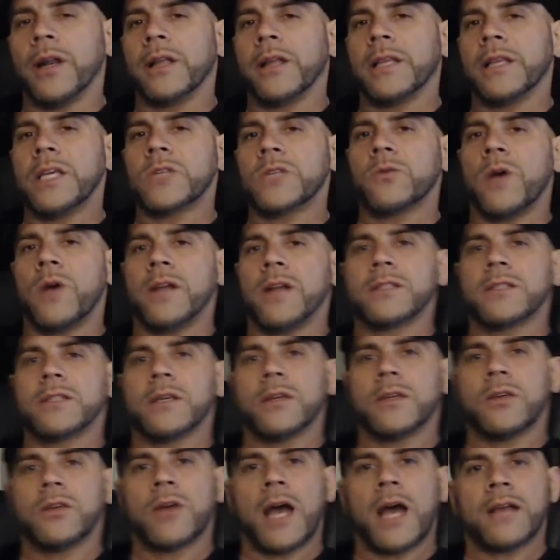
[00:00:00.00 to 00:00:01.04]
At least run. So
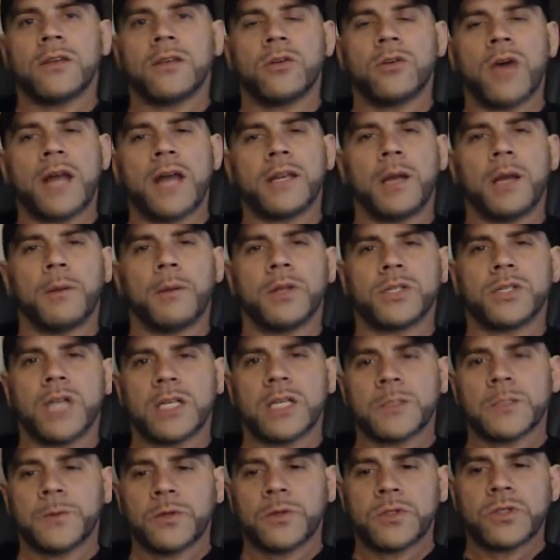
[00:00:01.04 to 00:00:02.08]
you got you got double
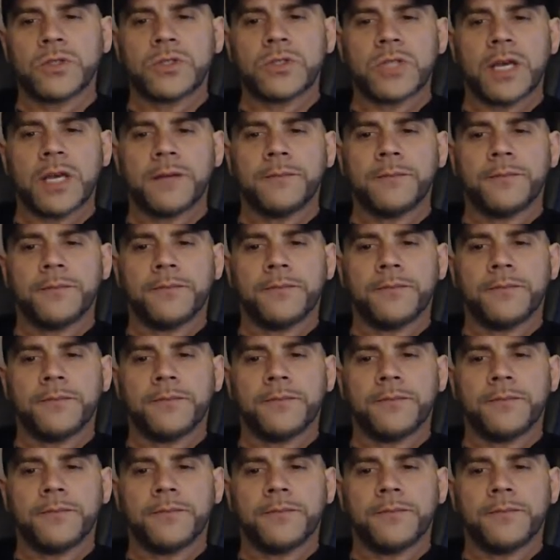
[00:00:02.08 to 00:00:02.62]
adjustables. You said.